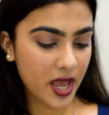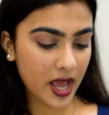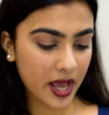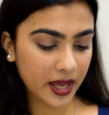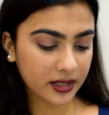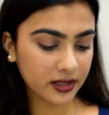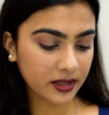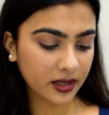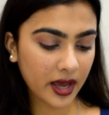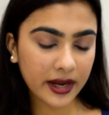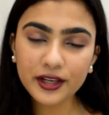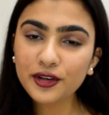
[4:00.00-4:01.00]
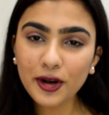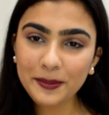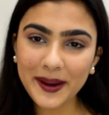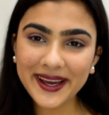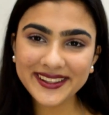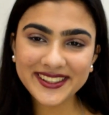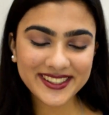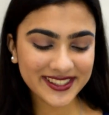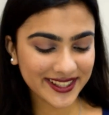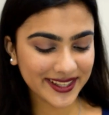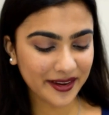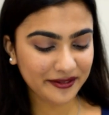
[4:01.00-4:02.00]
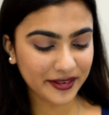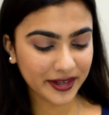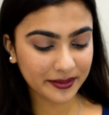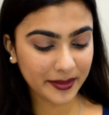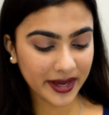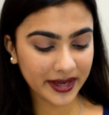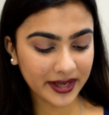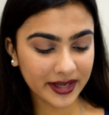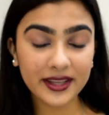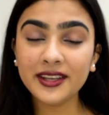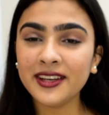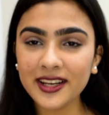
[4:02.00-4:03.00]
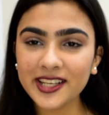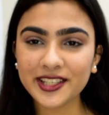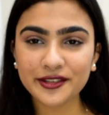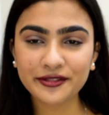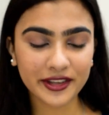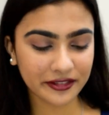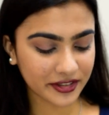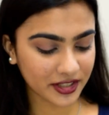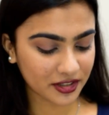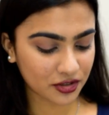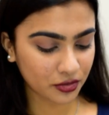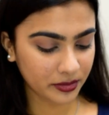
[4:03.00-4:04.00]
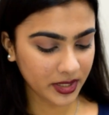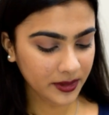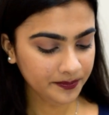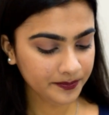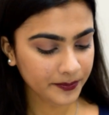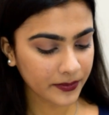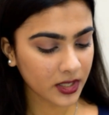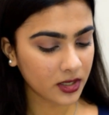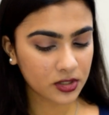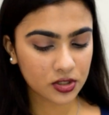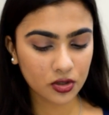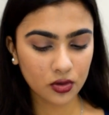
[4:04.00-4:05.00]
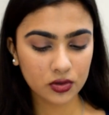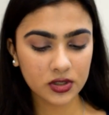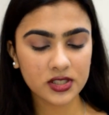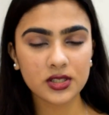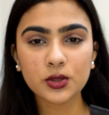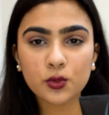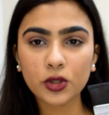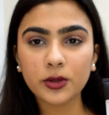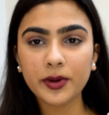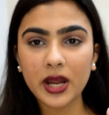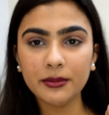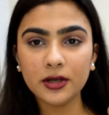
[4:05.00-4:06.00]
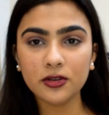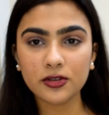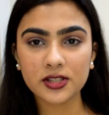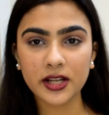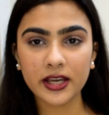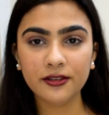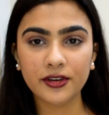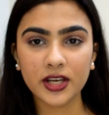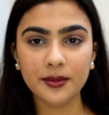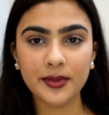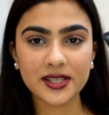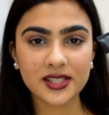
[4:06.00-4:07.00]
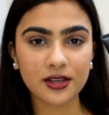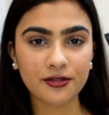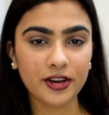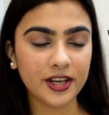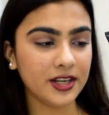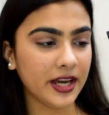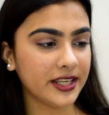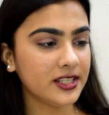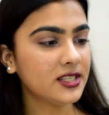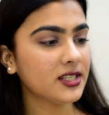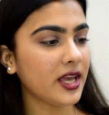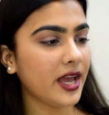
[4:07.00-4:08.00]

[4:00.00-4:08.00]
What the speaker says: And I did not buy this, someone, my relative, gifted it to me. So this is what the primer looks like, very basic, very nice.